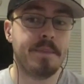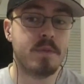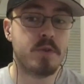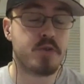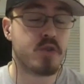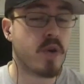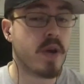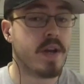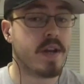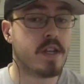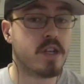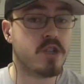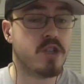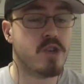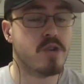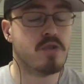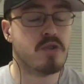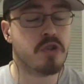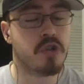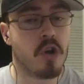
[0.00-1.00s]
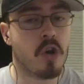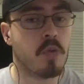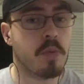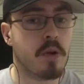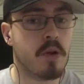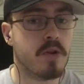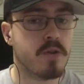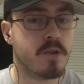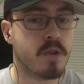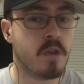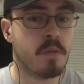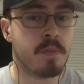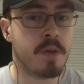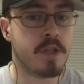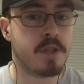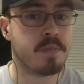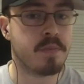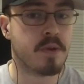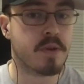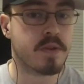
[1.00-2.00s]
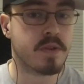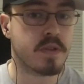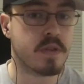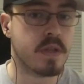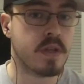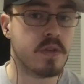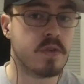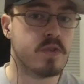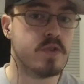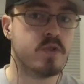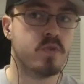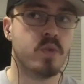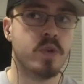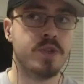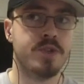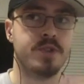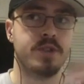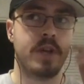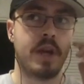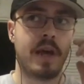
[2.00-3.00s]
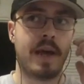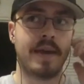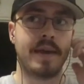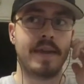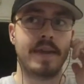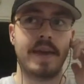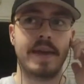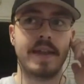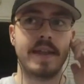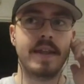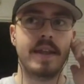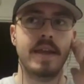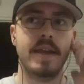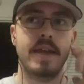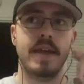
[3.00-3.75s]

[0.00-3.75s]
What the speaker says: Trading Joe Schobert to the Pittsburgh Steelers, which I get it,